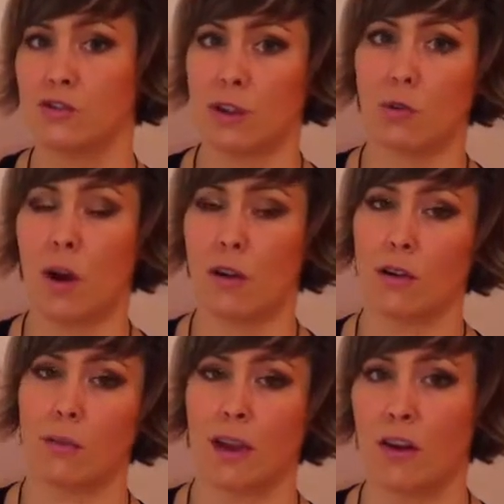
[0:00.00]
drain the
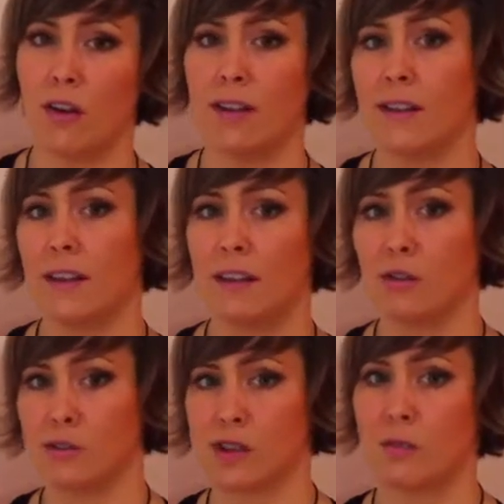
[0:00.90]
water out of the pail, and then
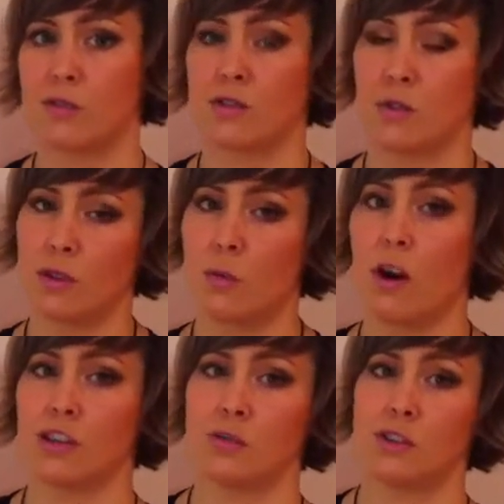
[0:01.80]
those diapers go in the
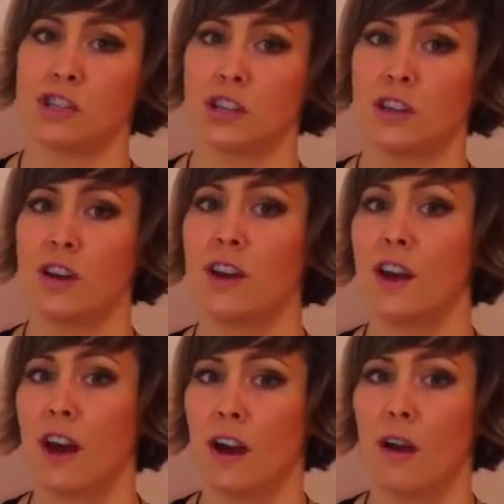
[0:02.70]
washing machine
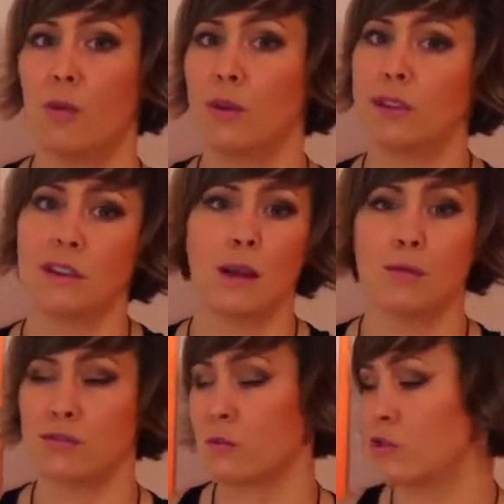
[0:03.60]
uh, with the
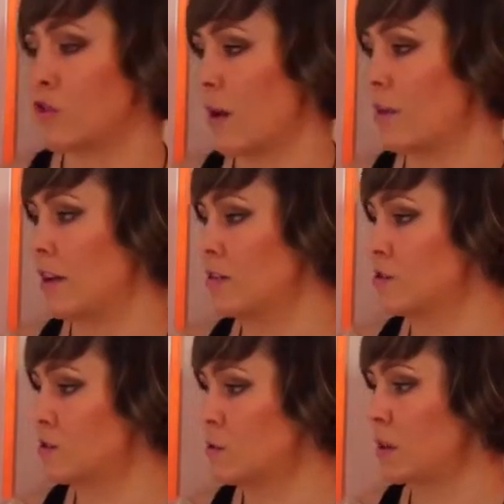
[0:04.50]
diapers from your dry pail.
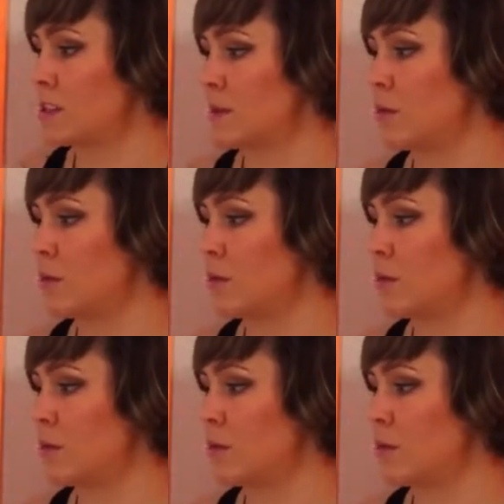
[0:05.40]
So it's pretty